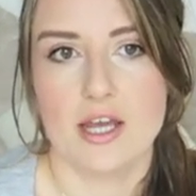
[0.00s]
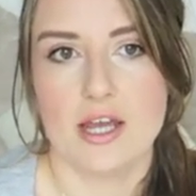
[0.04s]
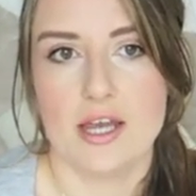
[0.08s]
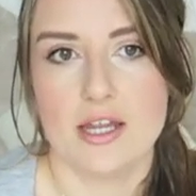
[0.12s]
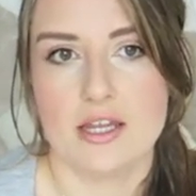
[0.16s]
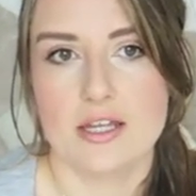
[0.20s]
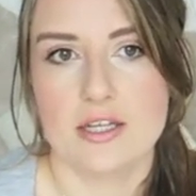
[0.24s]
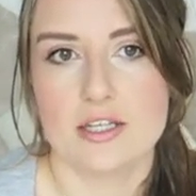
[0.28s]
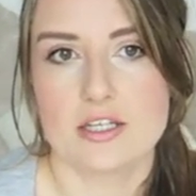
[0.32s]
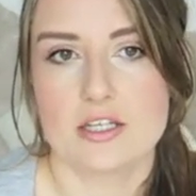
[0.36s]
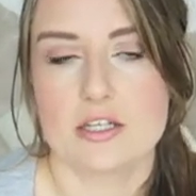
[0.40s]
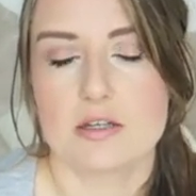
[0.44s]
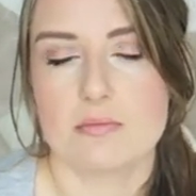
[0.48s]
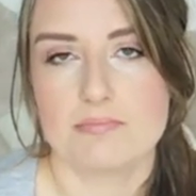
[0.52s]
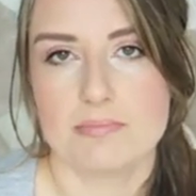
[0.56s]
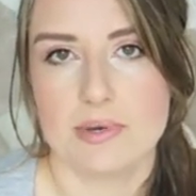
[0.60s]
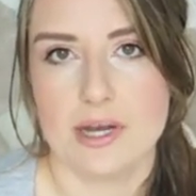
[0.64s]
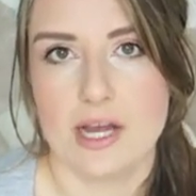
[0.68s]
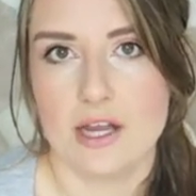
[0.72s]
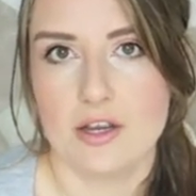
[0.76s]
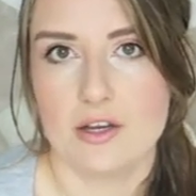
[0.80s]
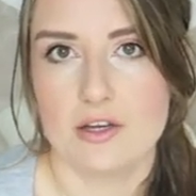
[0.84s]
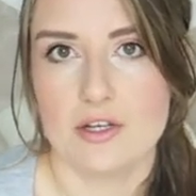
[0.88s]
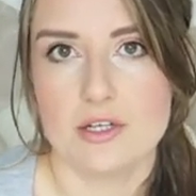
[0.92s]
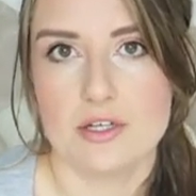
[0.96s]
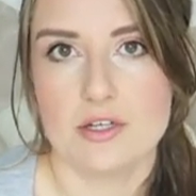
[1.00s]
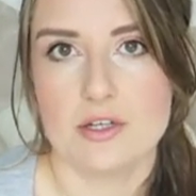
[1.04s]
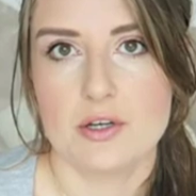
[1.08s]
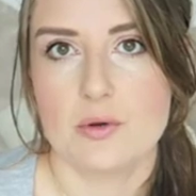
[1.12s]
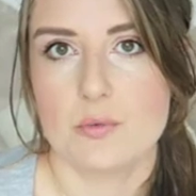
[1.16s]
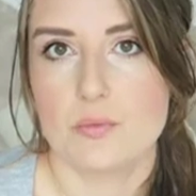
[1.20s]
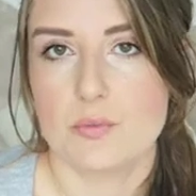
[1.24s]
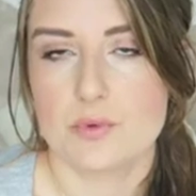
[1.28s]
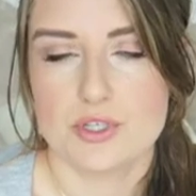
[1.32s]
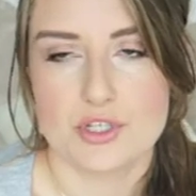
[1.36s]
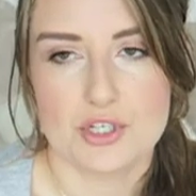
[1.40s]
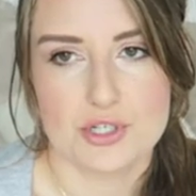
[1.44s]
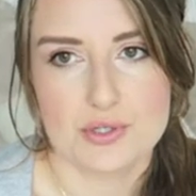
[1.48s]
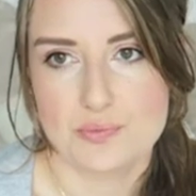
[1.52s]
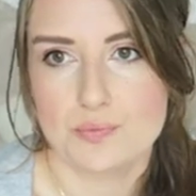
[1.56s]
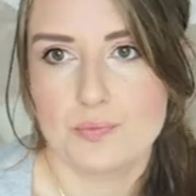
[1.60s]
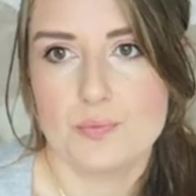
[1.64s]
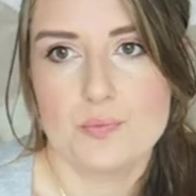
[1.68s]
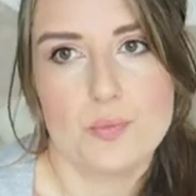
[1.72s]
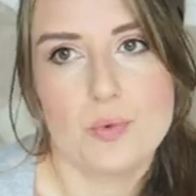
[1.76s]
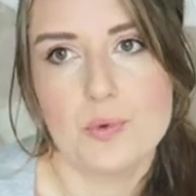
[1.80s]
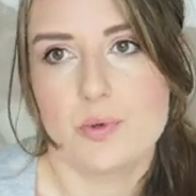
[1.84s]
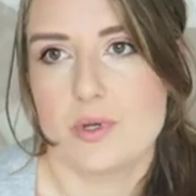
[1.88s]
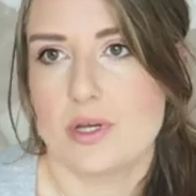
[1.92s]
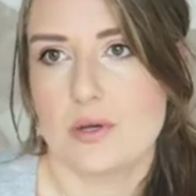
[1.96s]
And Byron
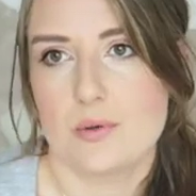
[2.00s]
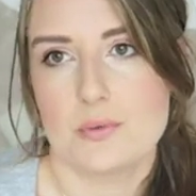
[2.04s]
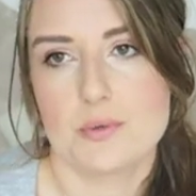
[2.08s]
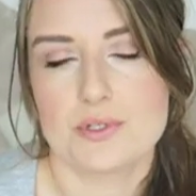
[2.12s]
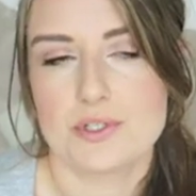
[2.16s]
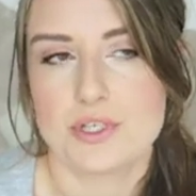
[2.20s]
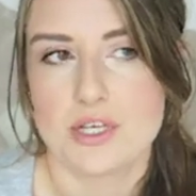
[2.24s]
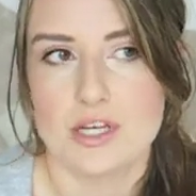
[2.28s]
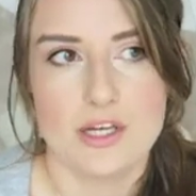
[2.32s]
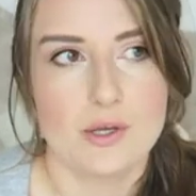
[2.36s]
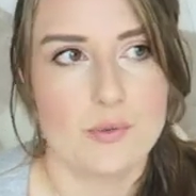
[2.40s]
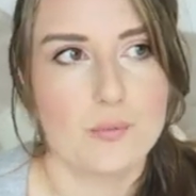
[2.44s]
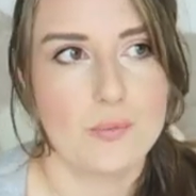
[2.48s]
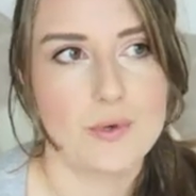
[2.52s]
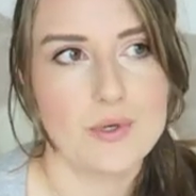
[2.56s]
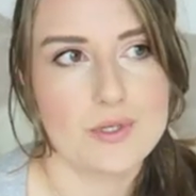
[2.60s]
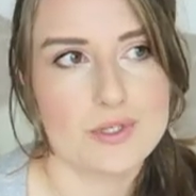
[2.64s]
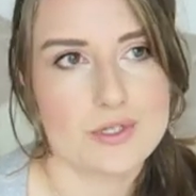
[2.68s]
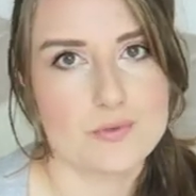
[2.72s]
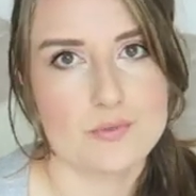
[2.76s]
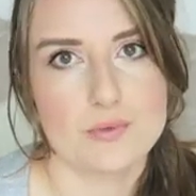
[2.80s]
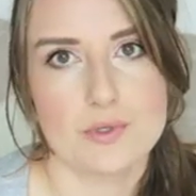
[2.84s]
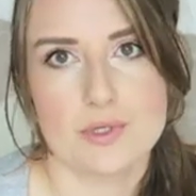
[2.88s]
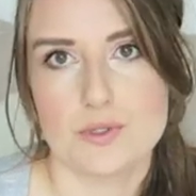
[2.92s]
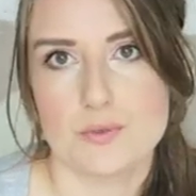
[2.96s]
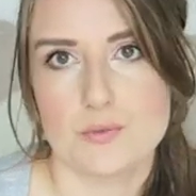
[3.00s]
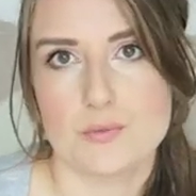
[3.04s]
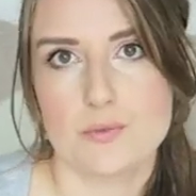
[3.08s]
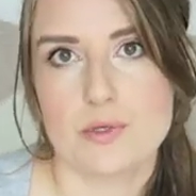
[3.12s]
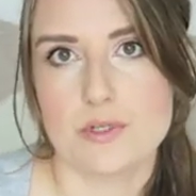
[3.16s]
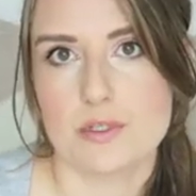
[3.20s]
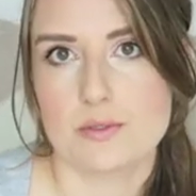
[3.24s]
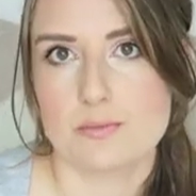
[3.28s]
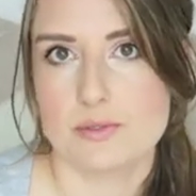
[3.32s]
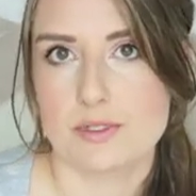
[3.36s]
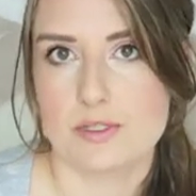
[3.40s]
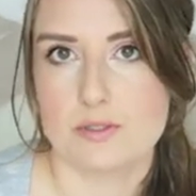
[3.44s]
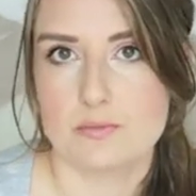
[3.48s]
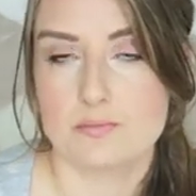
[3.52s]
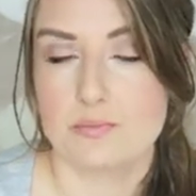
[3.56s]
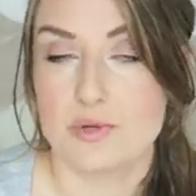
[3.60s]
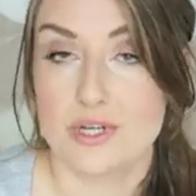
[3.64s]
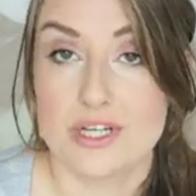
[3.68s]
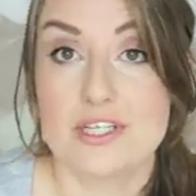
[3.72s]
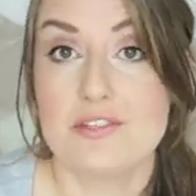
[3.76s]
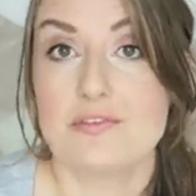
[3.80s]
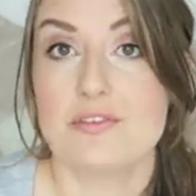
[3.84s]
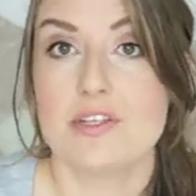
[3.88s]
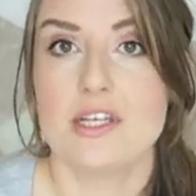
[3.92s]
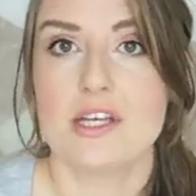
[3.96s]
it was getting worse and worse with
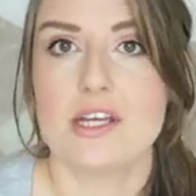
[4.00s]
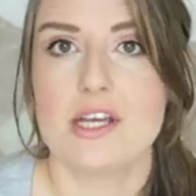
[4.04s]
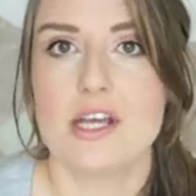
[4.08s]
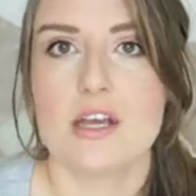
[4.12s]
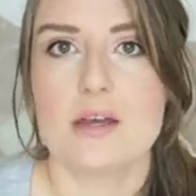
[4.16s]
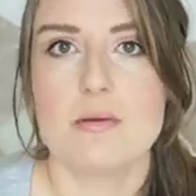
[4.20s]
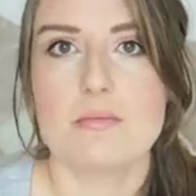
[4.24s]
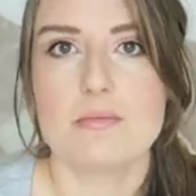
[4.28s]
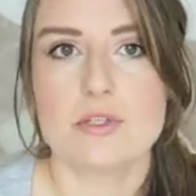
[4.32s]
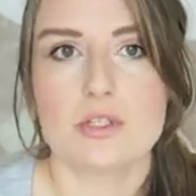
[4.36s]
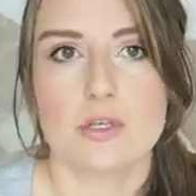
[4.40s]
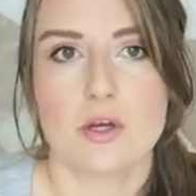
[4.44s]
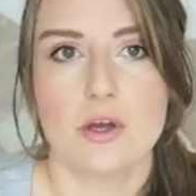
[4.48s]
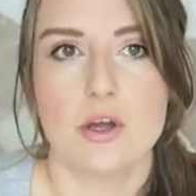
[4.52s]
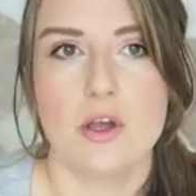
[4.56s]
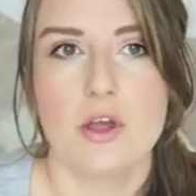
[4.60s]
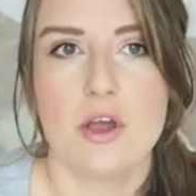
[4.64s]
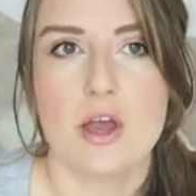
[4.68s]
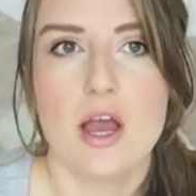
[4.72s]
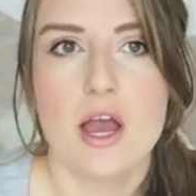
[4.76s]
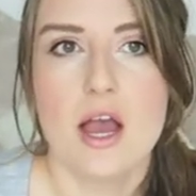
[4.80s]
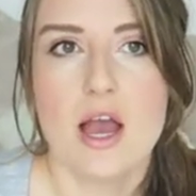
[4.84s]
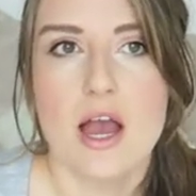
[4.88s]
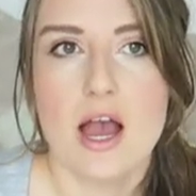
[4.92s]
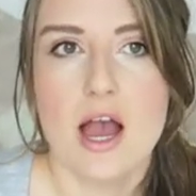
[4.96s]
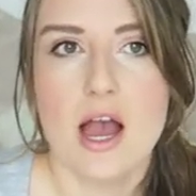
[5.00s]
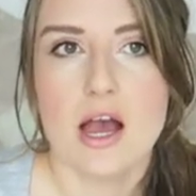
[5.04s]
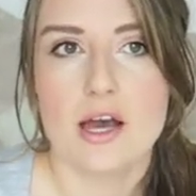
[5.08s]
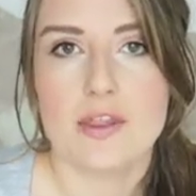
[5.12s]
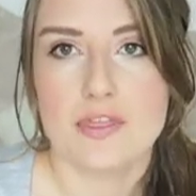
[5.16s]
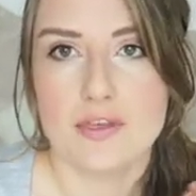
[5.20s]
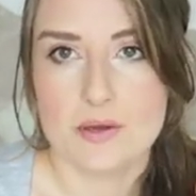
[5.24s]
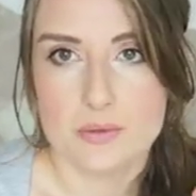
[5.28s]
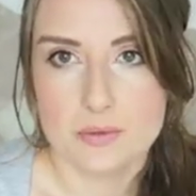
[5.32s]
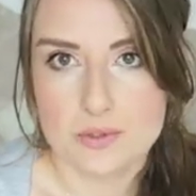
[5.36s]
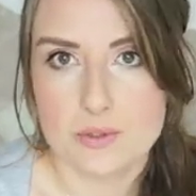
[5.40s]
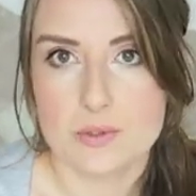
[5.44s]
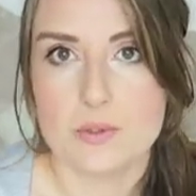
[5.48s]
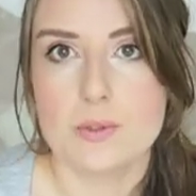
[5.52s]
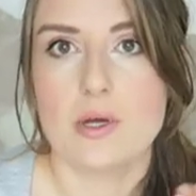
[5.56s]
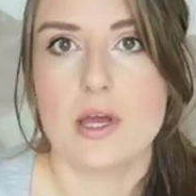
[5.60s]
breastfeeding him, so there